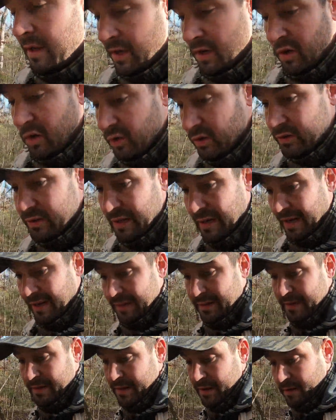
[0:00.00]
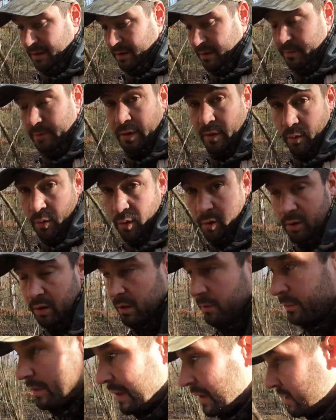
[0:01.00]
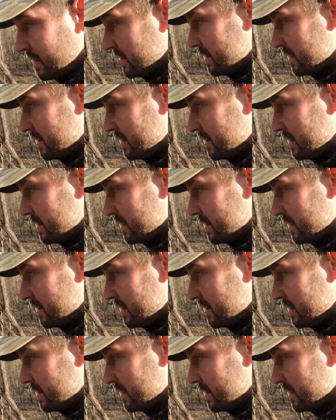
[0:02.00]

Looks like the deer gonna be walking up down this